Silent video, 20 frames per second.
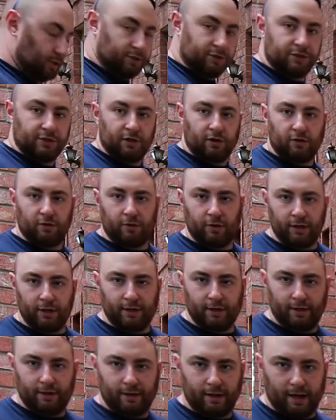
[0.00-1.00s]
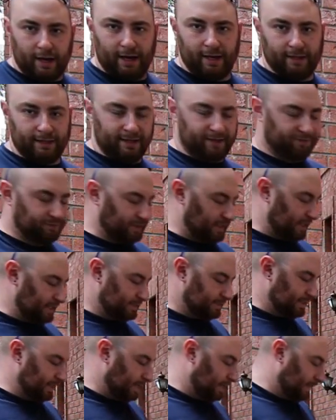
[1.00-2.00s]
So I left
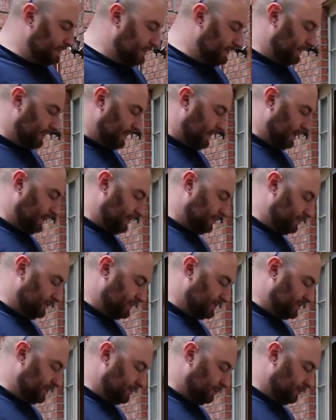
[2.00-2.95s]
last night and went to